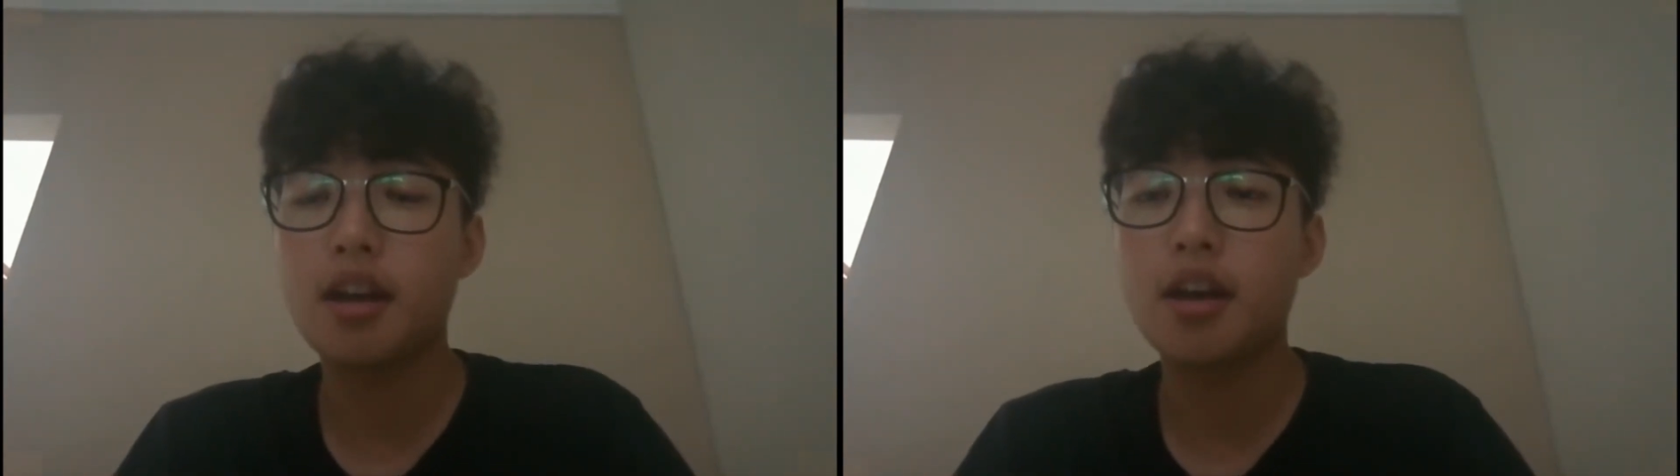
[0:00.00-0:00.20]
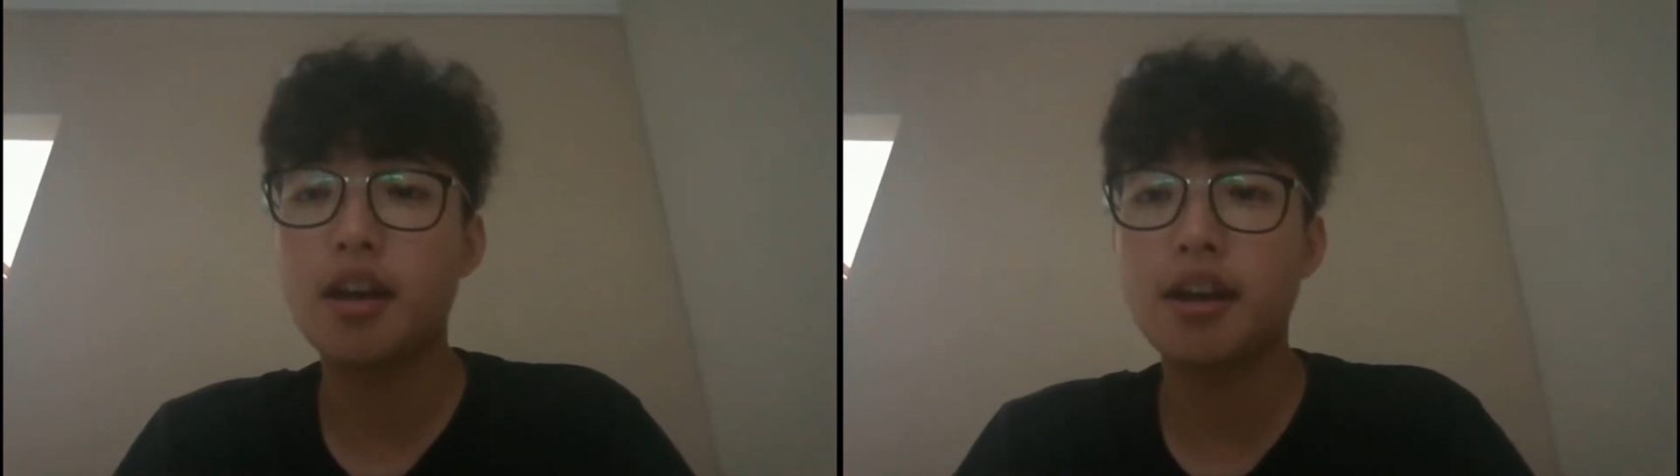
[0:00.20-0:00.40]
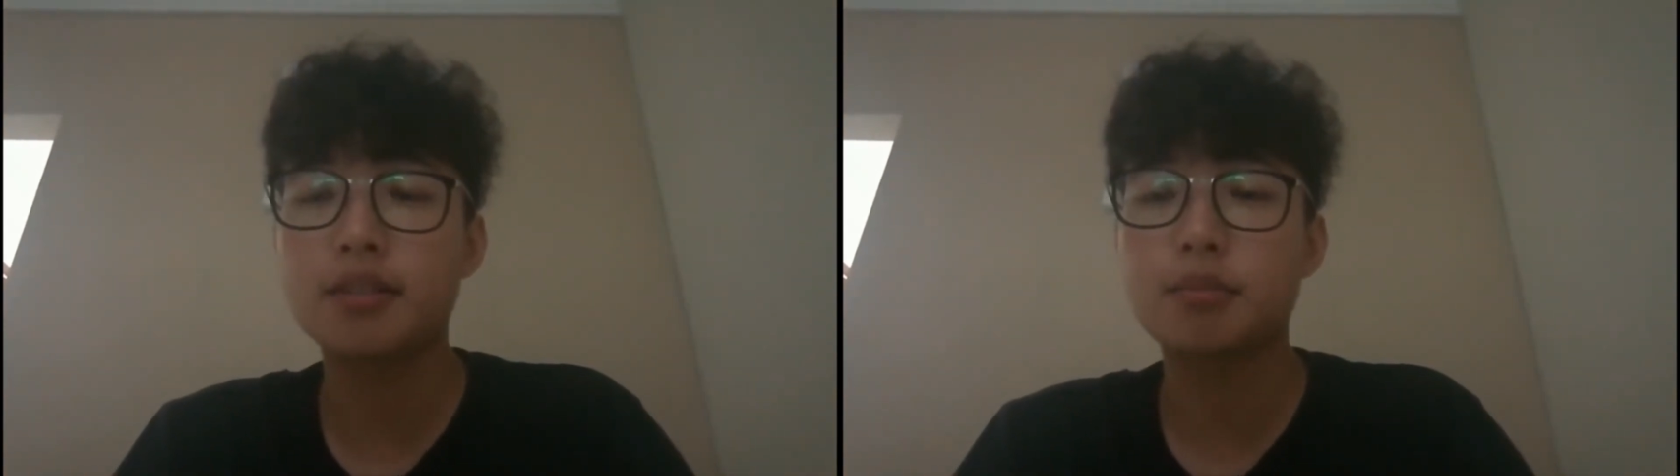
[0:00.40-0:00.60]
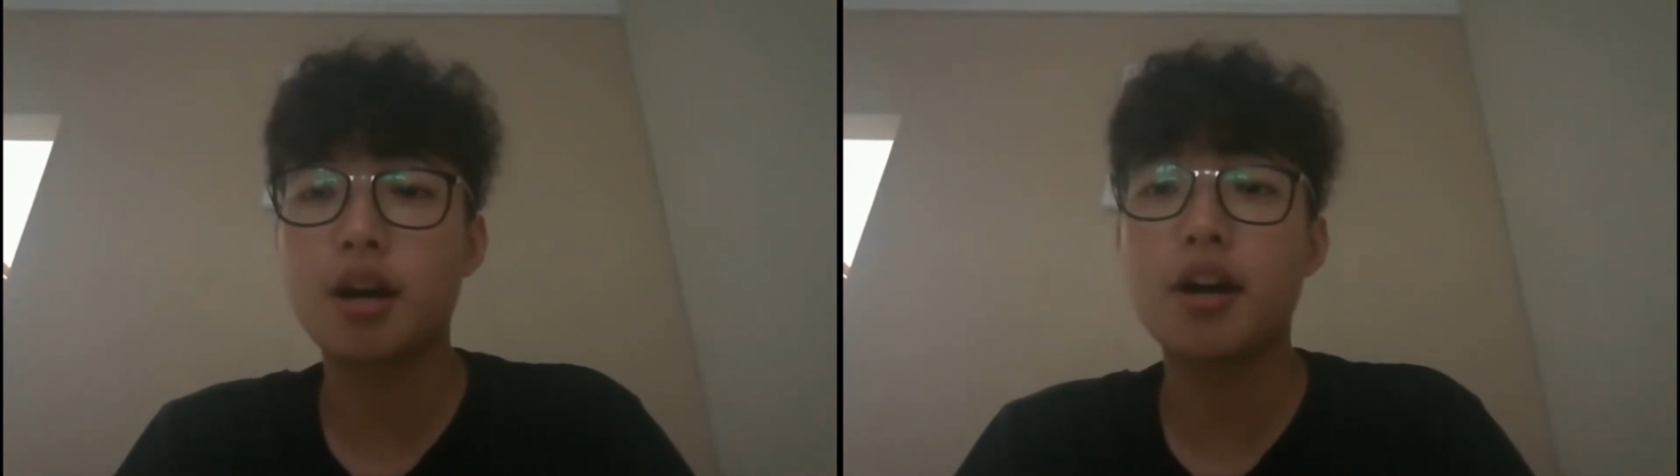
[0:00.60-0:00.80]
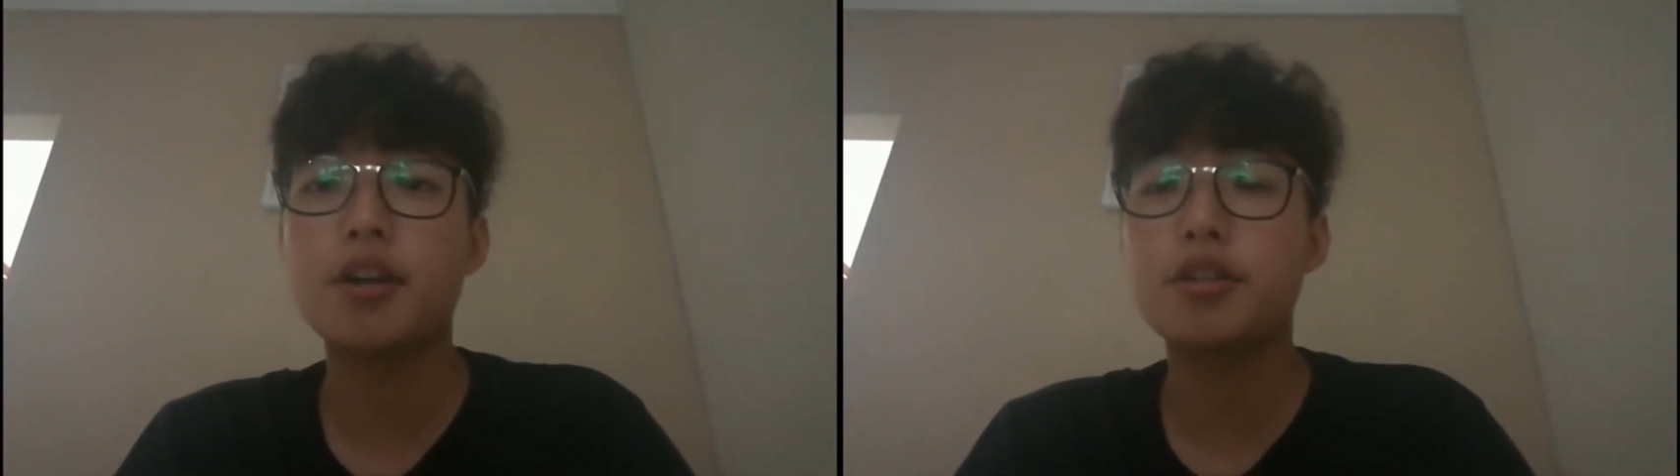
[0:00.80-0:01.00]
as
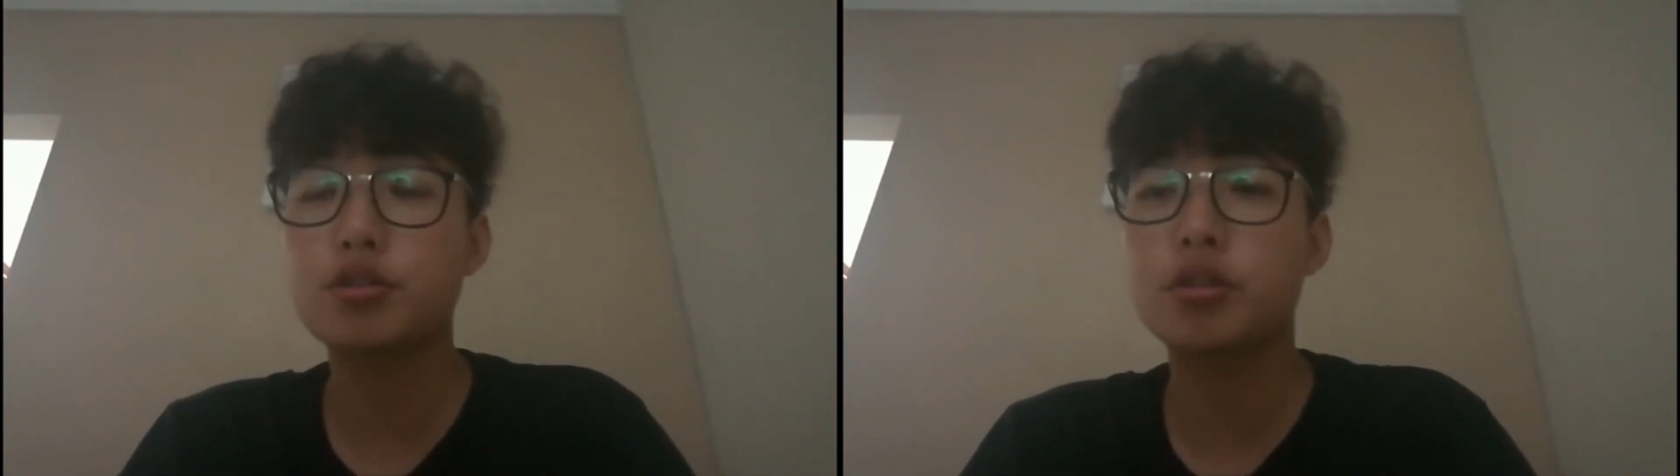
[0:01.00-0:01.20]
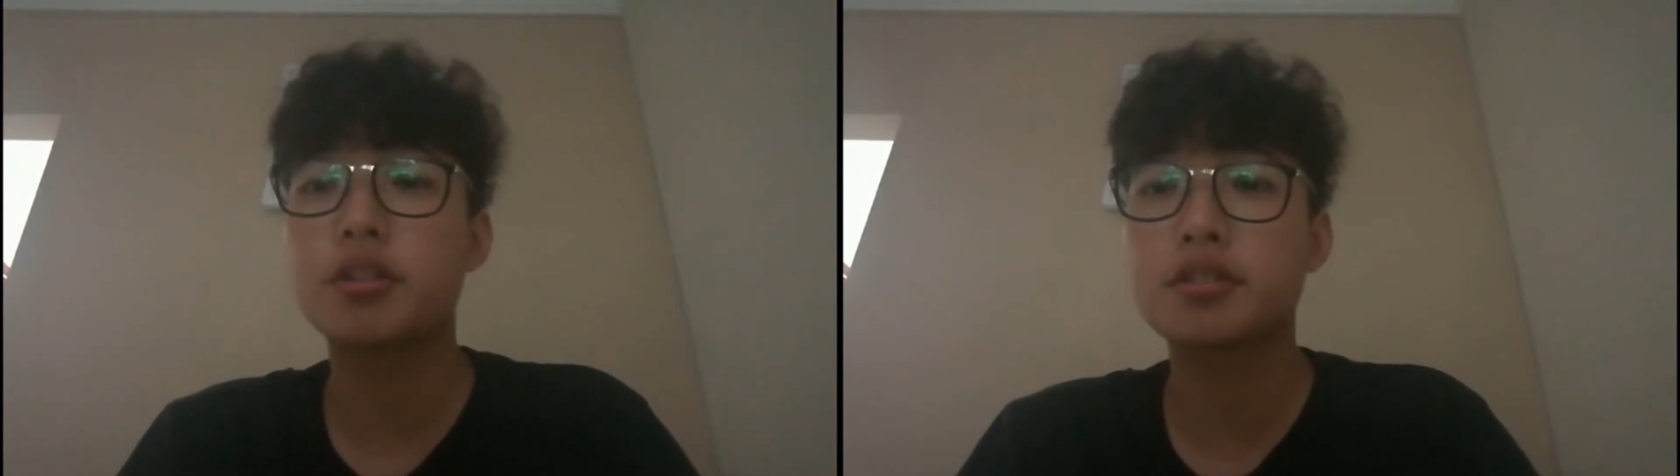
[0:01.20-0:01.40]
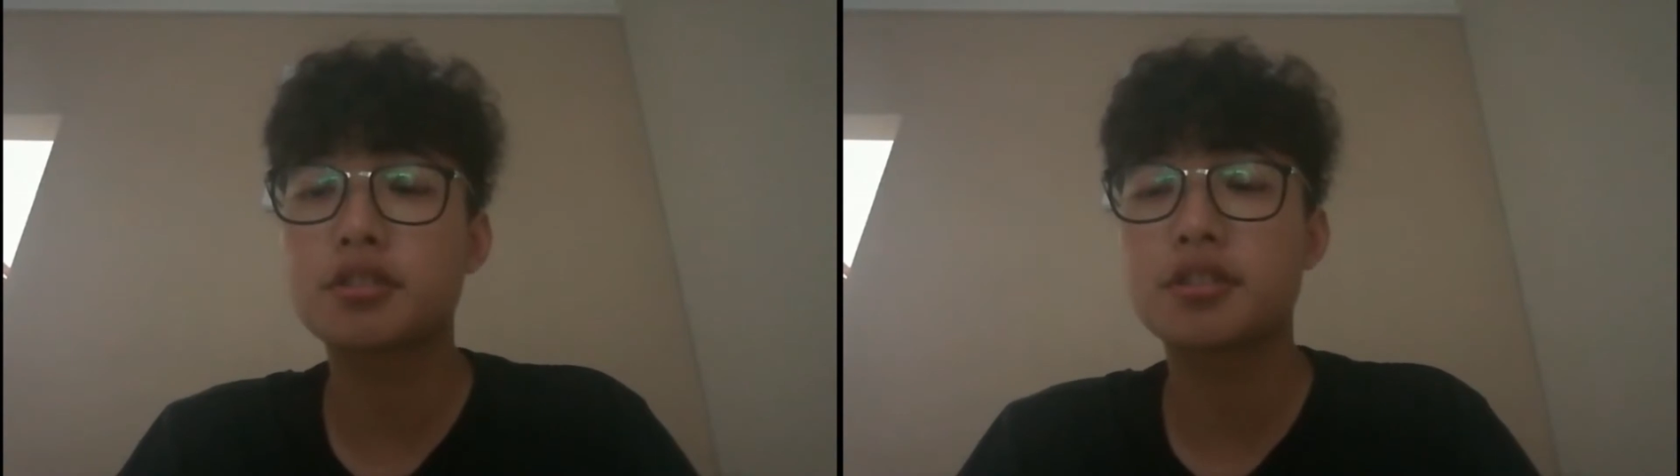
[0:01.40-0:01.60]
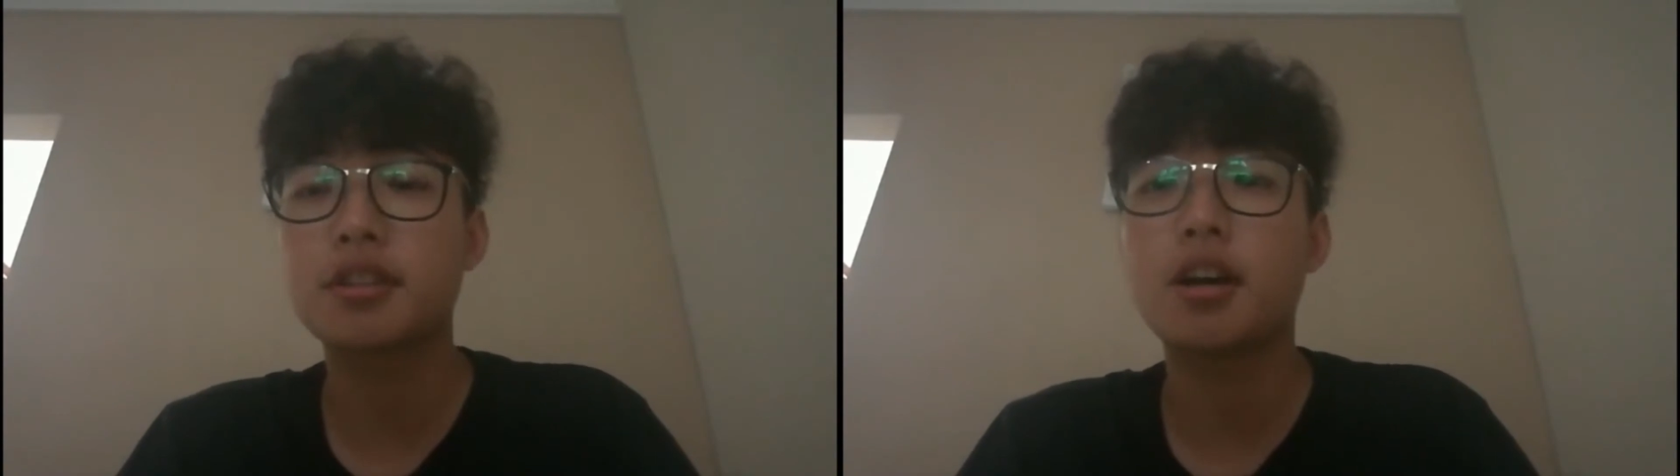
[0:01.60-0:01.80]
my interest,